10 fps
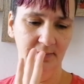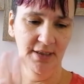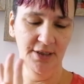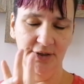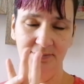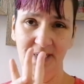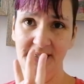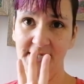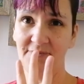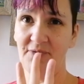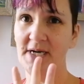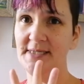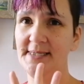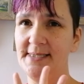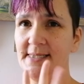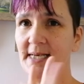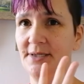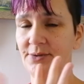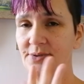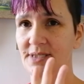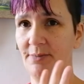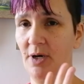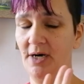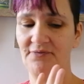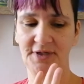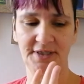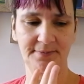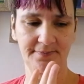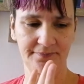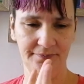Learn basic phrases and use them often.